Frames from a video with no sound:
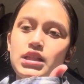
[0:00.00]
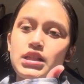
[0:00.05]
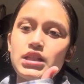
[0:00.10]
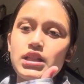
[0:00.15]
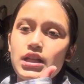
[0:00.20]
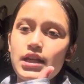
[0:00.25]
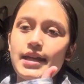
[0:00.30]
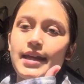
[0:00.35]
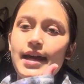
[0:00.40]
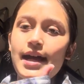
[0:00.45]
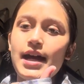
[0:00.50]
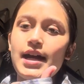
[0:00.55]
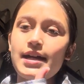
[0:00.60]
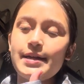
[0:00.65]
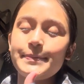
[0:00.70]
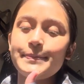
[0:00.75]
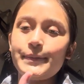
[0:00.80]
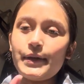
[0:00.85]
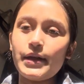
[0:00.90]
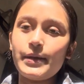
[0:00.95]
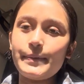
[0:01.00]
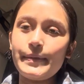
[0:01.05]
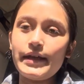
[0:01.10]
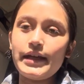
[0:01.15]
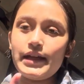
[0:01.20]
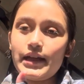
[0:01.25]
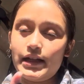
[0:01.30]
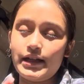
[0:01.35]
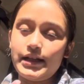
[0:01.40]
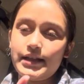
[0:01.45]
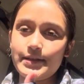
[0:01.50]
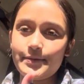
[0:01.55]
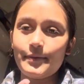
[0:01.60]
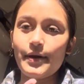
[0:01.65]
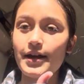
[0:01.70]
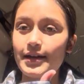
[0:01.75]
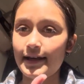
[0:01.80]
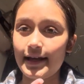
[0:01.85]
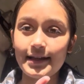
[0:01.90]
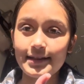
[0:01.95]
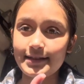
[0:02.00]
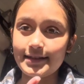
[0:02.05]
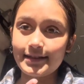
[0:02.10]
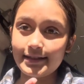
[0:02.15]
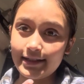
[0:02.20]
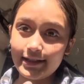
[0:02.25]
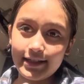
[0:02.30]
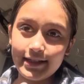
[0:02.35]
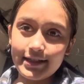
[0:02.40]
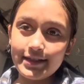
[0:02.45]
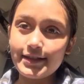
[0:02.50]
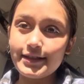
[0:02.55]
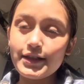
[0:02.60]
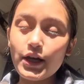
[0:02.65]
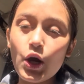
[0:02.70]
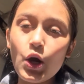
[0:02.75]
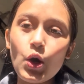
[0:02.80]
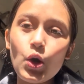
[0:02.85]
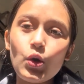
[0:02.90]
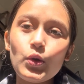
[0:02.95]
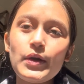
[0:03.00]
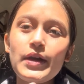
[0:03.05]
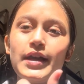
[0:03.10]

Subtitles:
So yeah, maybe it is my destiny. So